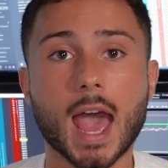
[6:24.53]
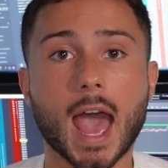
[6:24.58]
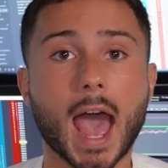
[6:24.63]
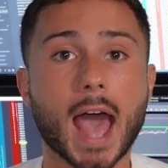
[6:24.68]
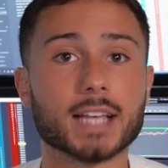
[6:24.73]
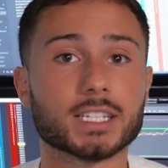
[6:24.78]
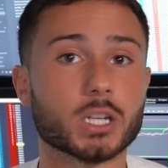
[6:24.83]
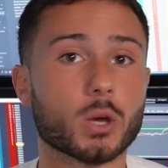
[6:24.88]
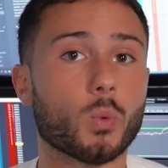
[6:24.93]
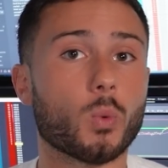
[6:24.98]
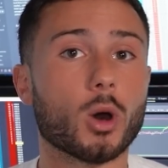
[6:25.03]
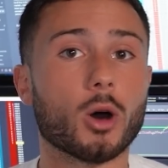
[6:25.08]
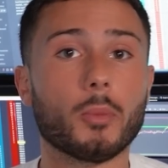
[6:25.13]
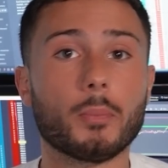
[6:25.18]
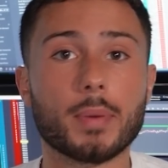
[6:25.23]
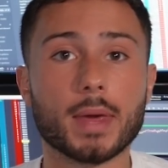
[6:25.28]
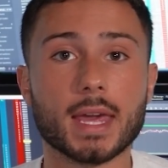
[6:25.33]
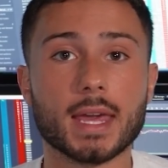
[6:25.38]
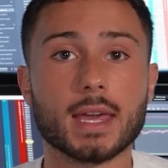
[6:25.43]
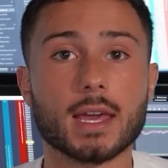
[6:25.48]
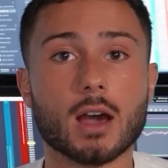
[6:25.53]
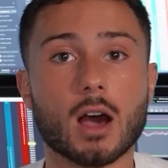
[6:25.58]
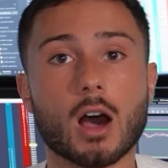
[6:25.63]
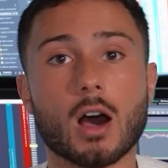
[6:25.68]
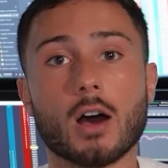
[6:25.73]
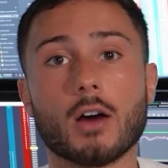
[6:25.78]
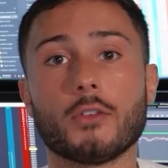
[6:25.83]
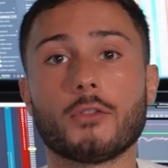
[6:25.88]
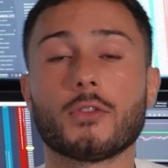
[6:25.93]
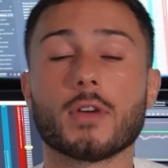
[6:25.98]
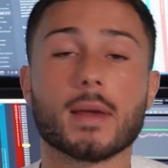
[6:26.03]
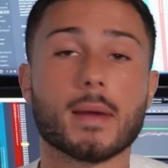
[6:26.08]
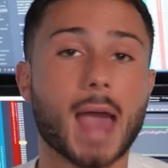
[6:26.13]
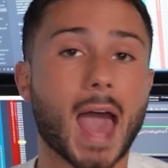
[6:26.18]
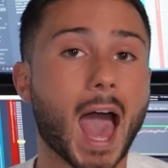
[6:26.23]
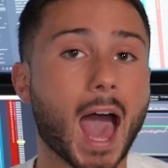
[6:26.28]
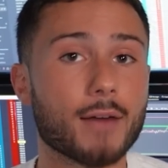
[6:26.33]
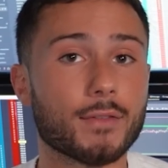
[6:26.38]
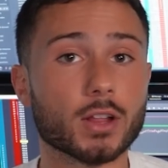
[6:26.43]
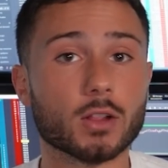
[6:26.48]
as it will be of
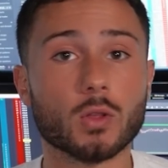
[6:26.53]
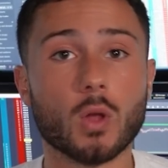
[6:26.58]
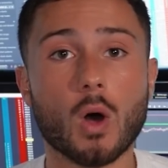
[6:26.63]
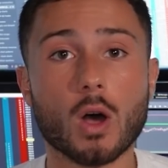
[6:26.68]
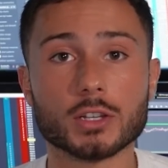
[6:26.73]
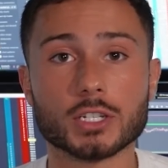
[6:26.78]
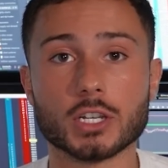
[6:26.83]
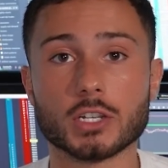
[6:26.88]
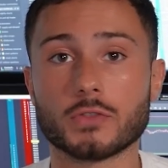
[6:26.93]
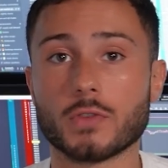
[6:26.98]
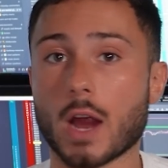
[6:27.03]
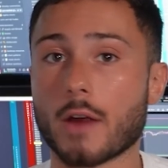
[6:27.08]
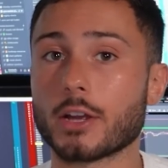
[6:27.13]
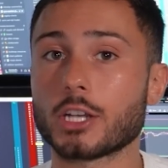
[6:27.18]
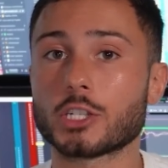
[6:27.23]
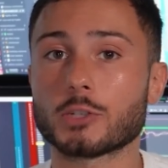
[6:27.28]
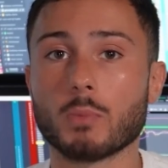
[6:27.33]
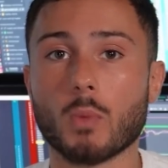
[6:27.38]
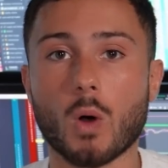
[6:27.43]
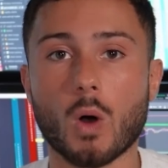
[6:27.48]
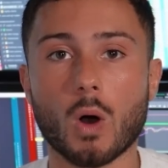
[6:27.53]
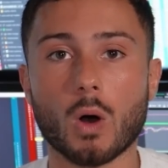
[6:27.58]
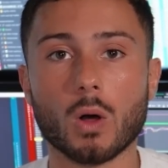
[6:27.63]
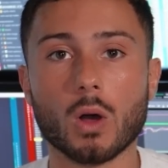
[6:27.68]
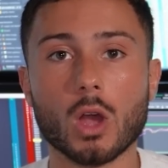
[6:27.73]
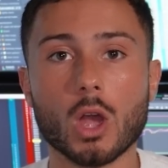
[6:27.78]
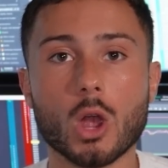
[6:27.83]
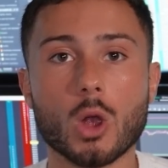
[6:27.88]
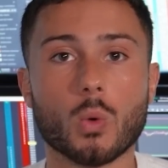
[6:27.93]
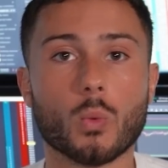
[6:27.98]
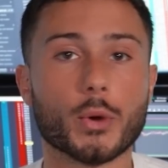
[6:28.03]
having losses very small